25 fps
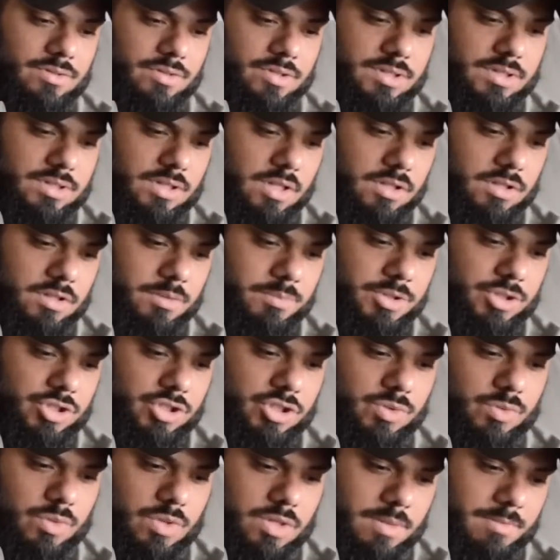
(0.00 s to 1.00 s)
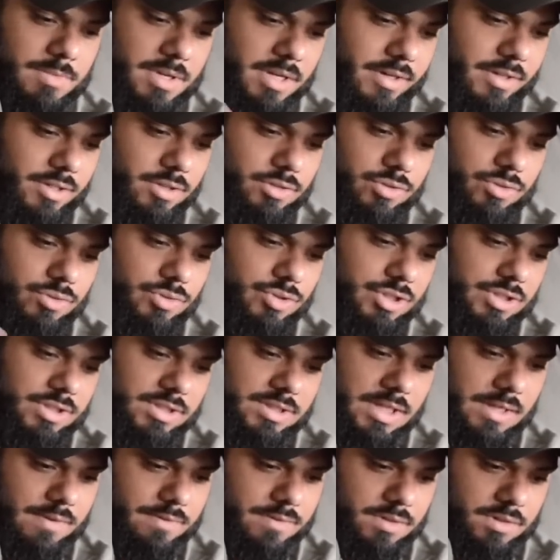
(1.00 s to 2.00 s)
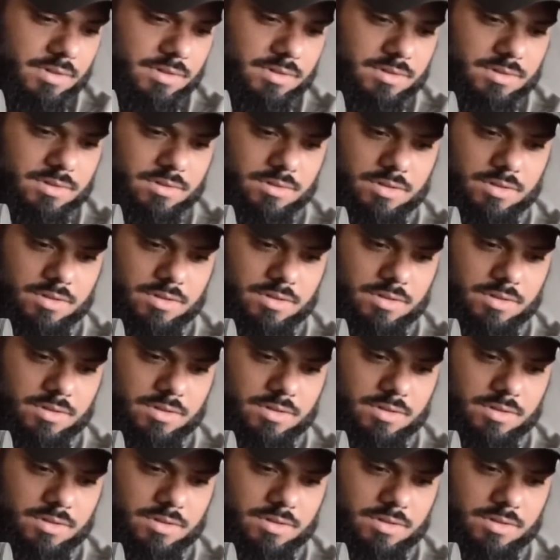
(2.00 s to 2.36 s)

So this is all going to be G one. I'm not going to go through G seven.